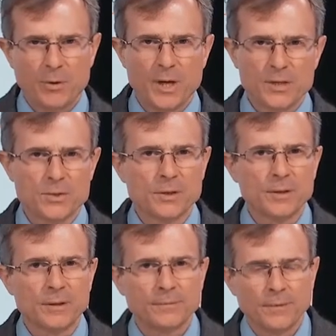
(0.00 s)
rays are
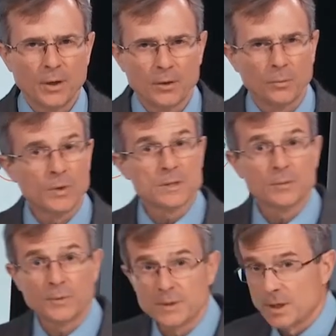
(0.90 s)
the, are the ones that
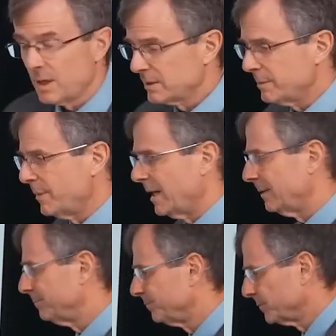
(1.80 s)
we talked
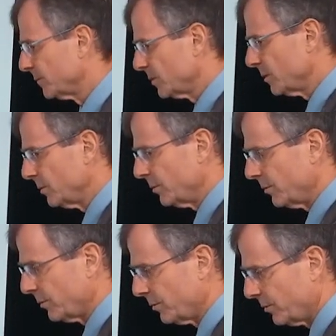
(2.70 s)
about. Two,
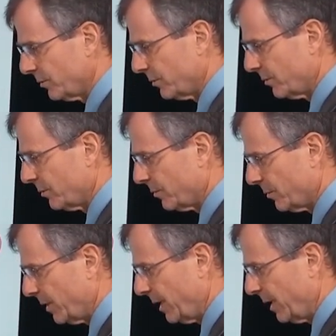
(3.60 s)

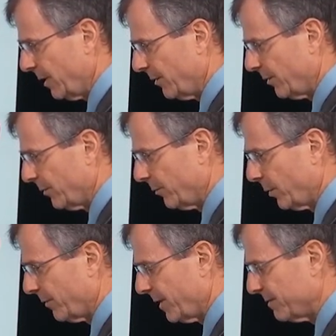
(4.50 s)
three, four, five,